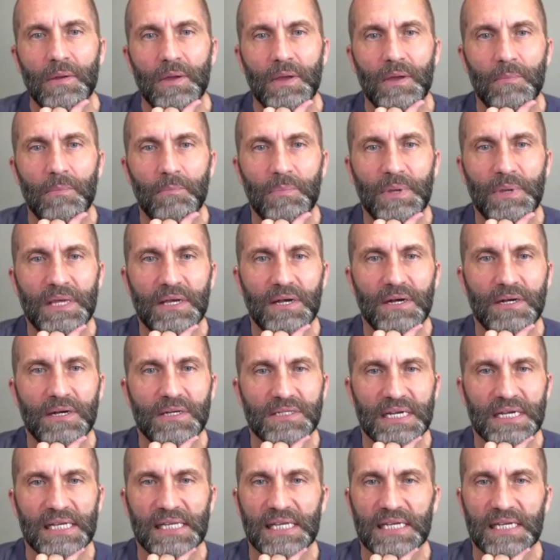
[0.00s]
because
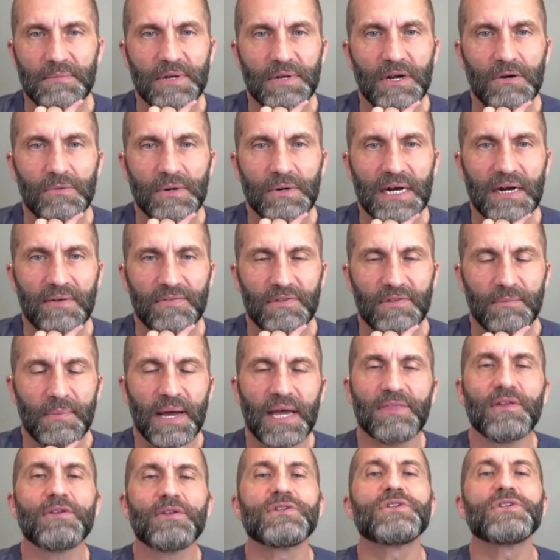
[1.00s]
I let him know right off the
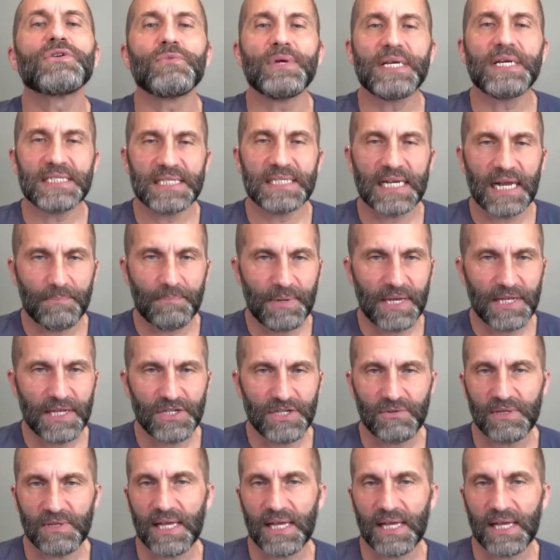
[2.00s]
bat, there's a reason I picked you.